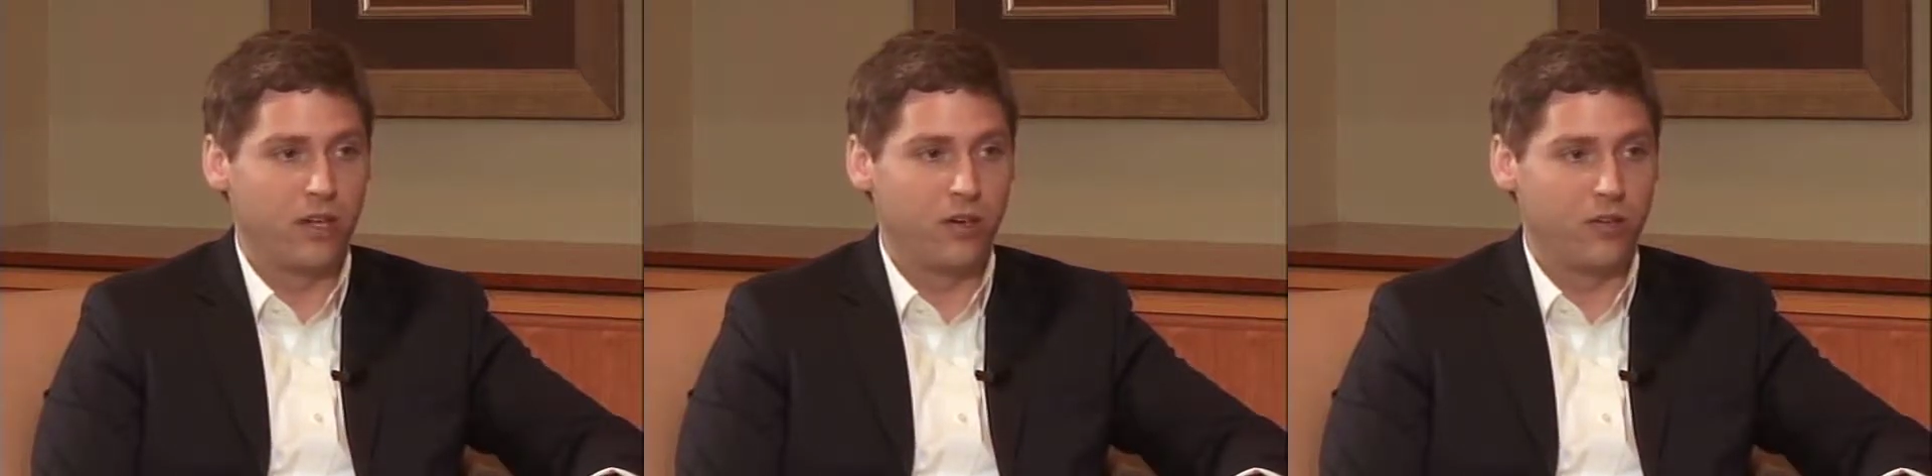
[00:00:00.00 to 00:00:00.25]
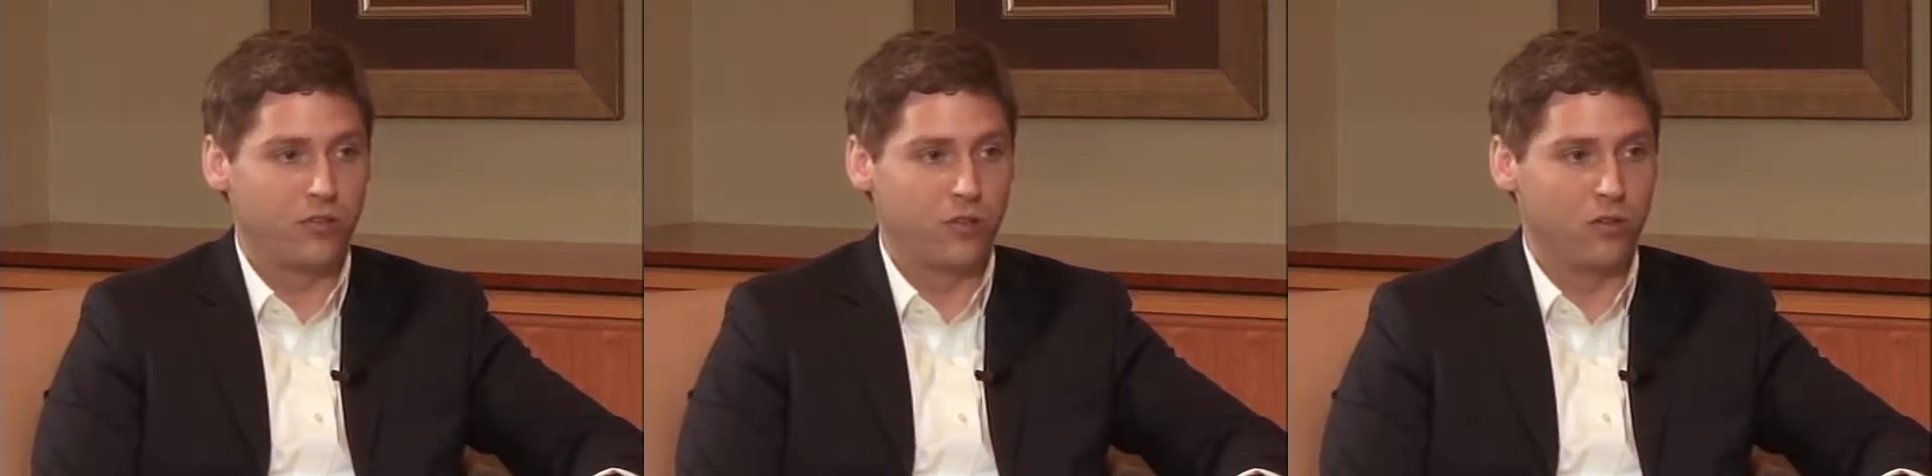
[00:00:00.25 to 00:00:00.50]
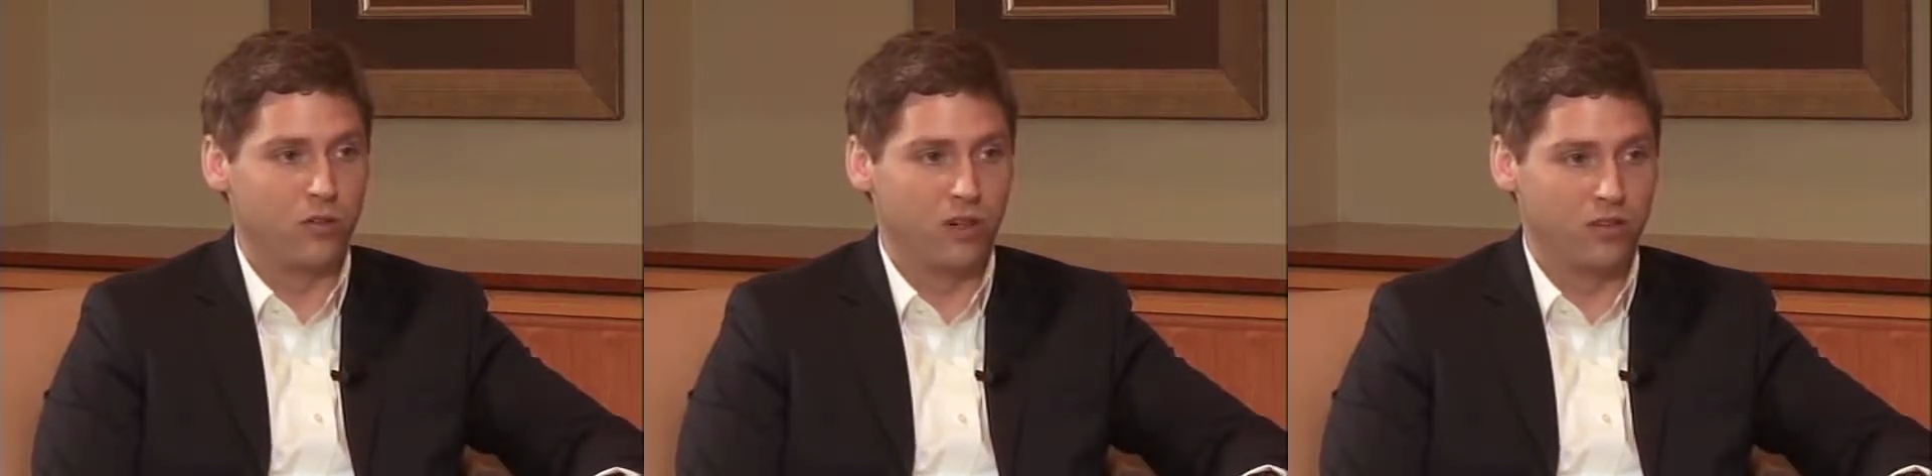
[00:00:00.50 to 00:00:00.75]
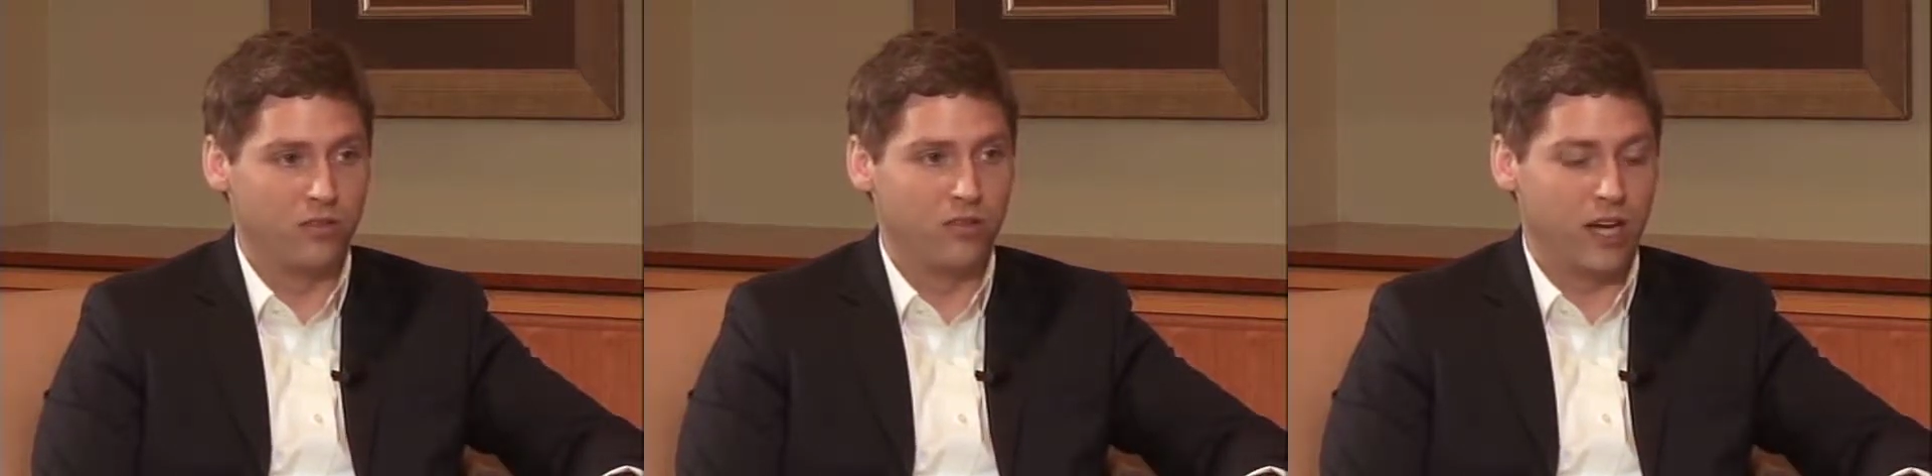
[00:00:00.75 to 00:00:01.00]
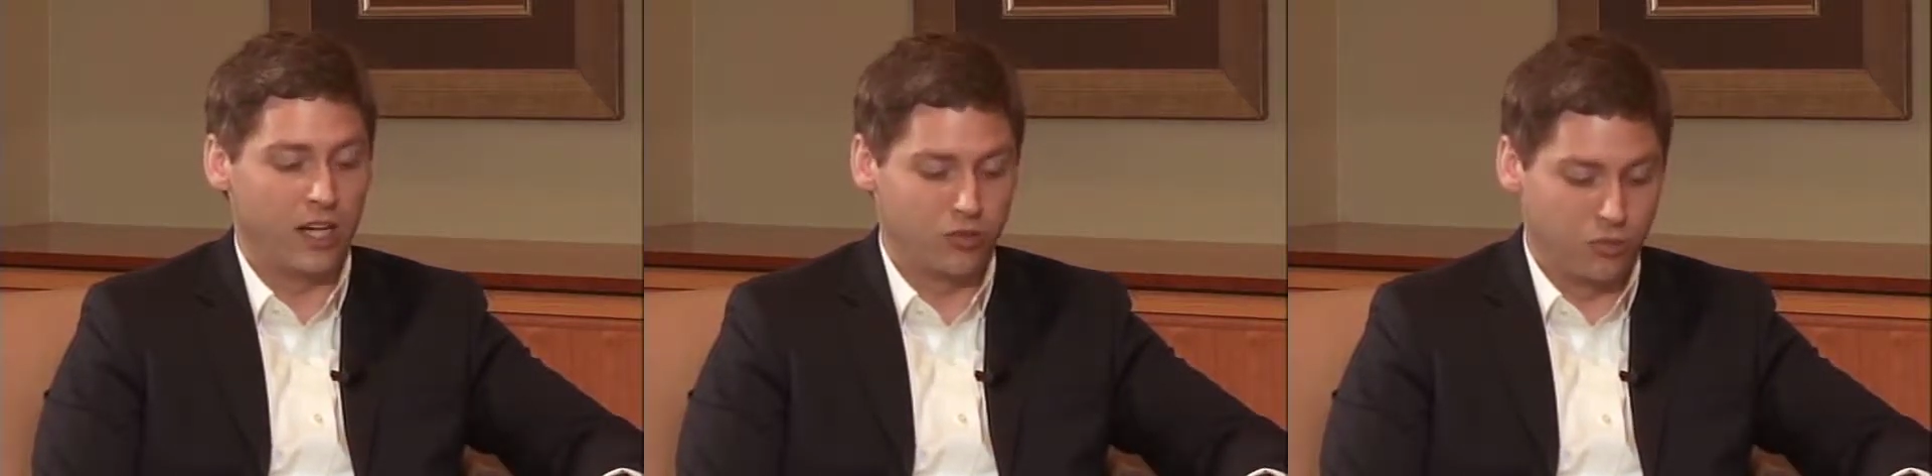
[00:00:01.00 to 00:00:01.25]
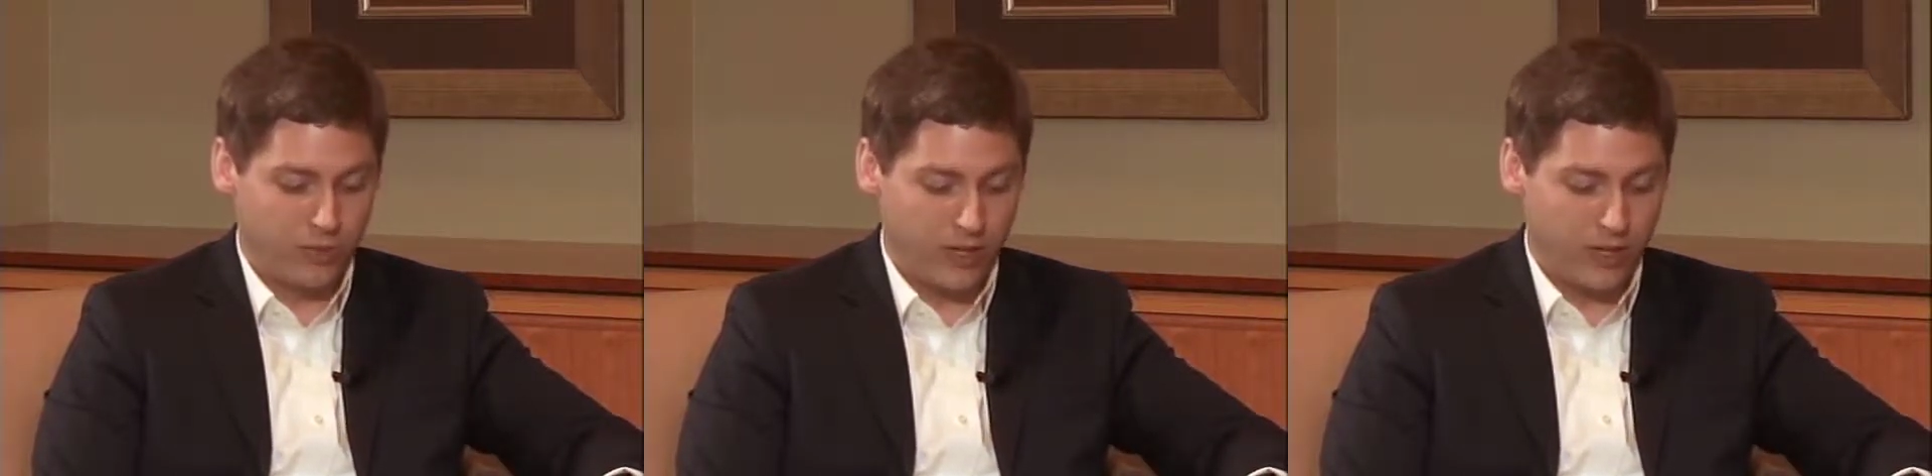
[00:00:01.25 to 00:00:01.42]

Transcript: and also of actual